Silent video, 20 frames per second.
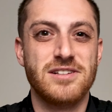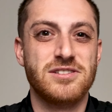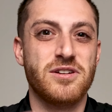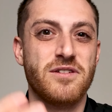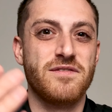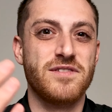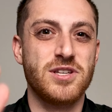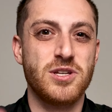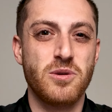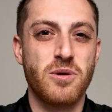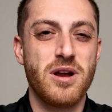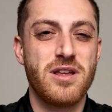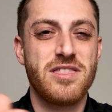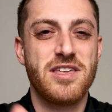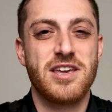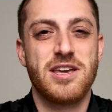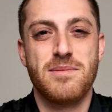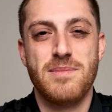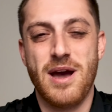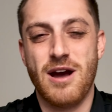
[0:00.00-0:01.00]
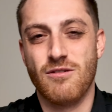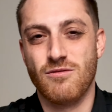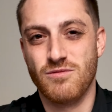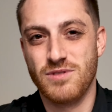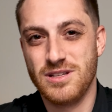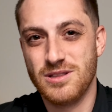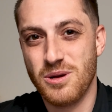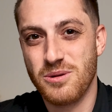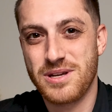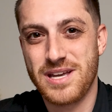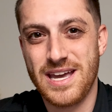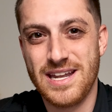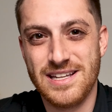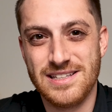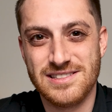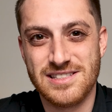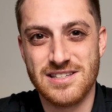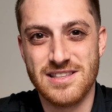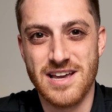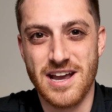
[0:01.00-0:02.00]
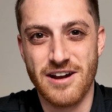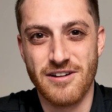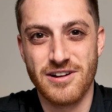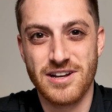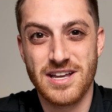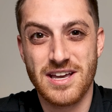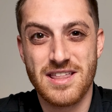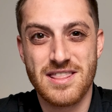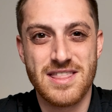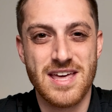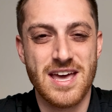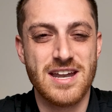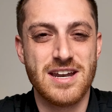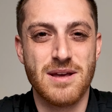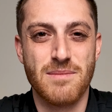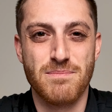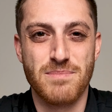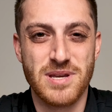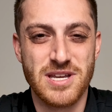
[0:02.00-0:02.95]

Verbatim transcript: So if you are thinking about relocating to the area, then